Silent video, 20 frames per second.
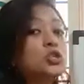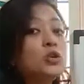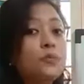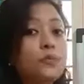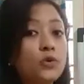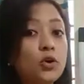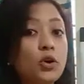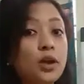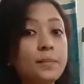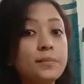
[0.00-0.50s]

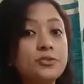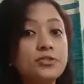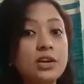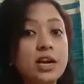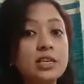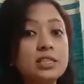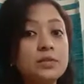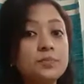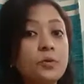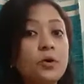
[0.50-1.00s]
phloem
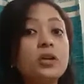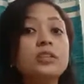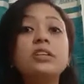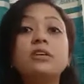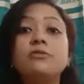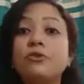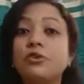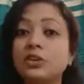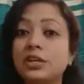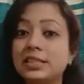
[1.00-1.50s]
transport the
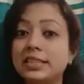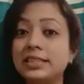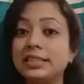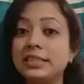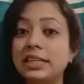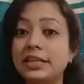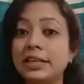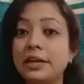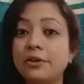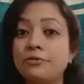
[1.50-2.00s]

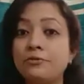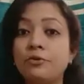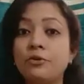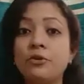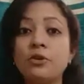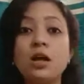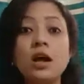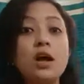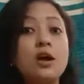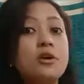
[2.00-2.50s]
photosynthetic
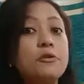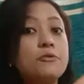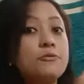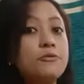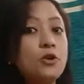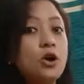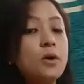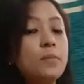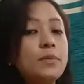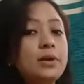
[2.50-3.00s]
food
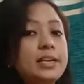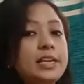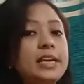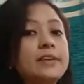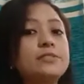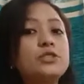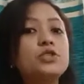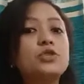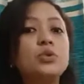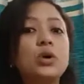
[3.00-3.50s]
from
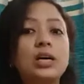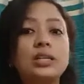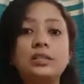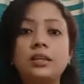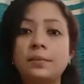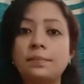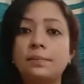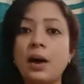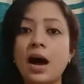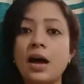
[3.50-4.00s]
leaves to
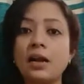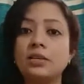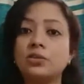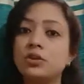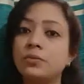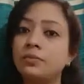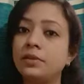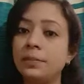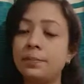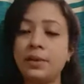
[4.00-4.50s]
other parts
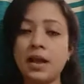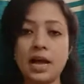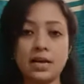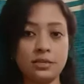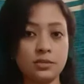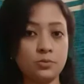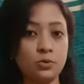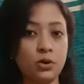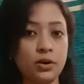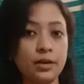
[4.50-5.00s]
of the
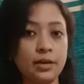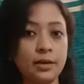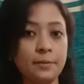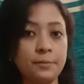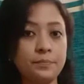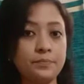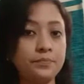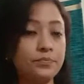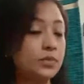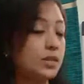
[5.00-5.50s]
plant body.
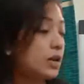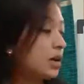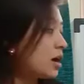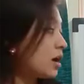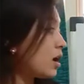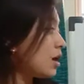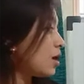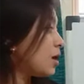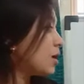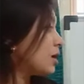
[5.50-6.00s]

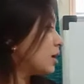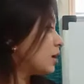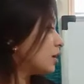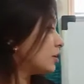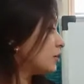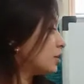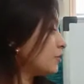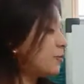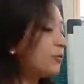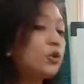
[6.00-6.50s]

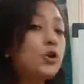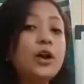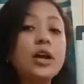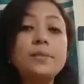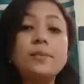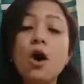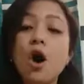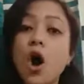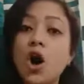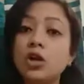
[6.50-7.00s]
The
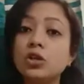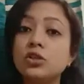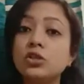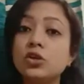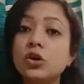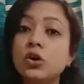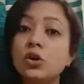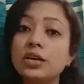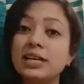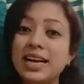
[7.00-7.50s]
phloem
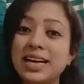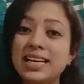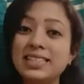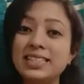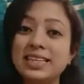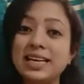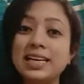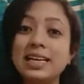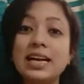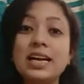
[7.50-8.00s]
also
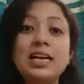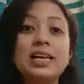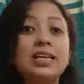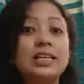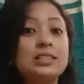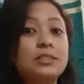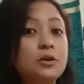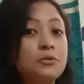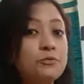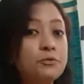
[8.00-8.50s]
conduct
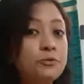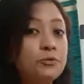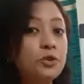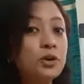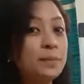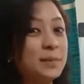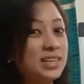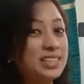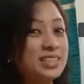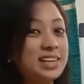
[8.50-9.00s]
the
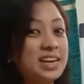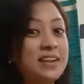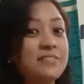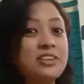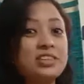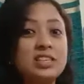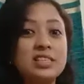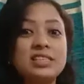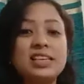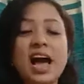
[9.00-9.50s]
food material
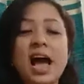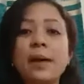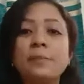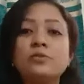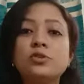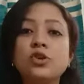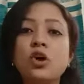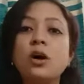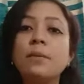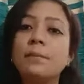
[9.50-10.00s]
which is
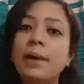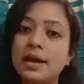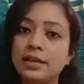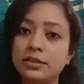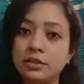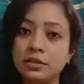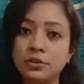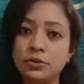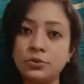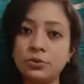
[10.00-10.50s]
absorbed by
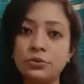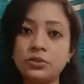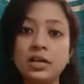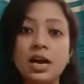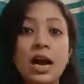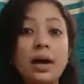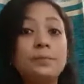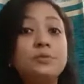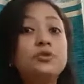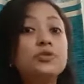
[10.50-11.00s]
the root
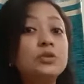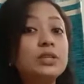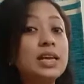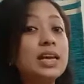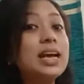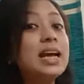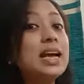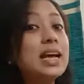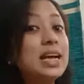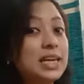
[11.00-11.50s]
up to
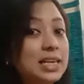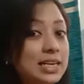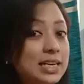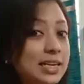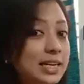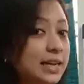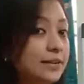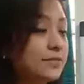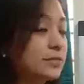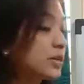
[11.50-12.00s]
the
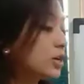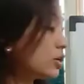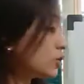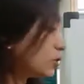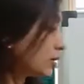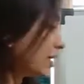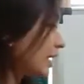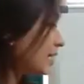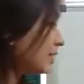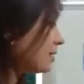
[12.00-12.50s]
leaves. So,
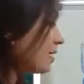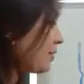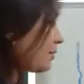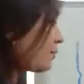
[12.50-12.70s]
yes, of